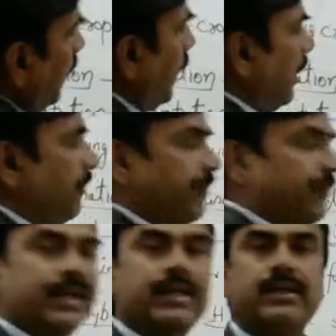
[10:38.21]

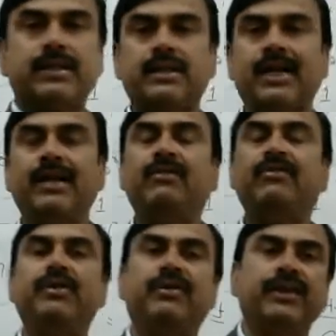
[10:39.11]
F stand
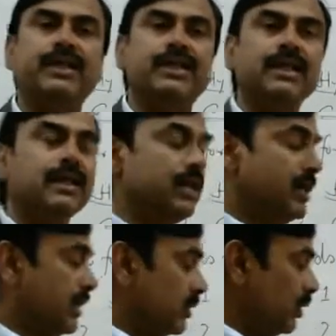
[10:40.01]
for fixing.
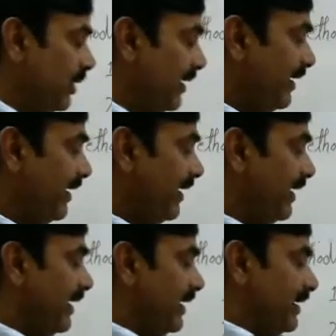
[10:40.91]
So
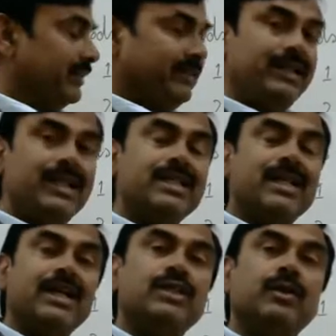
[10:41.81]
these
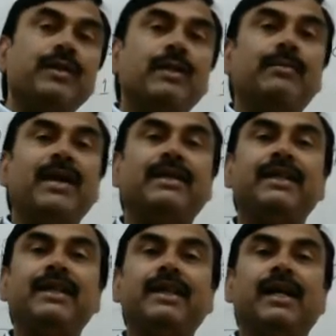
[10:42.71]
rhizobium
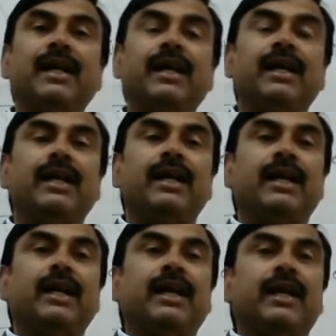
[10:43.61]
bacteria
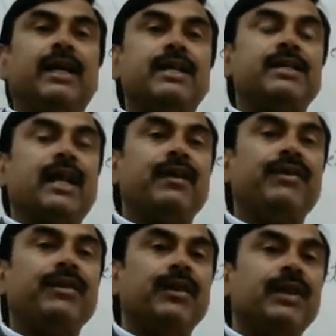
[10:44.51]
is
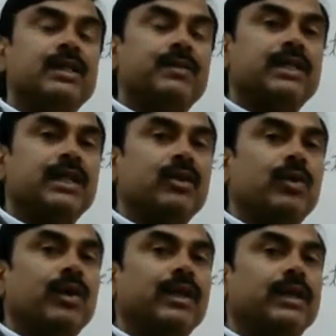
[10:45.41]
having one special
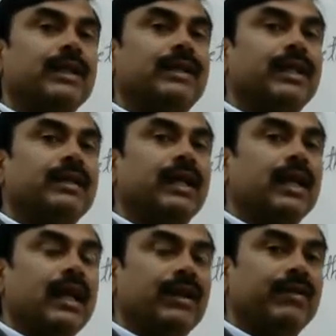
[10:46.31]
quality, that they are
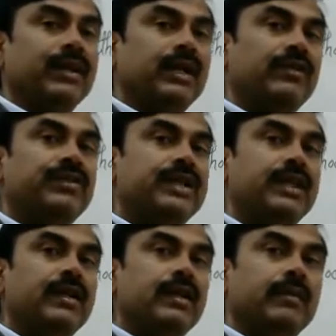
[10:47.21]
having NIF
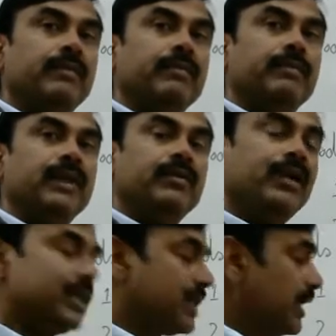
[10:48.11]
gene, by
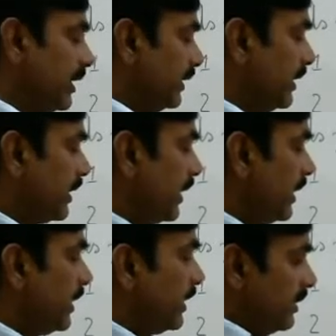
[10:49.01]
which they
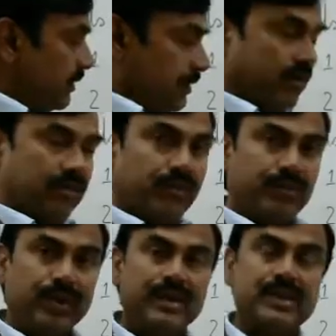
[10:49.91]
can
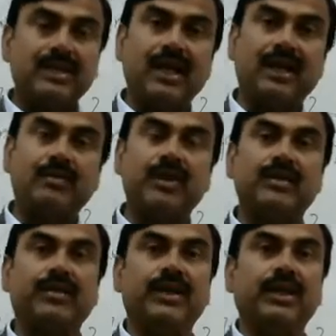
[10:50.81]
fix the
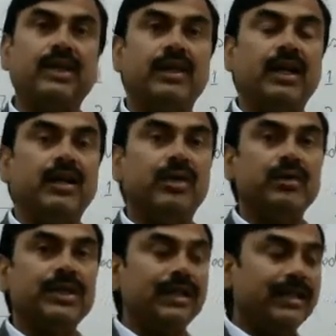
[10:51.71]
atmospheric
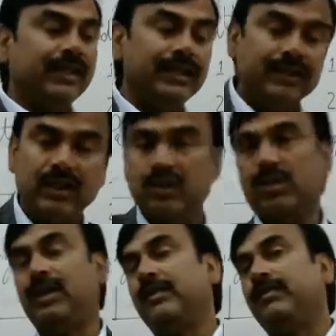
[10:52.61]
nitrogen in the soil.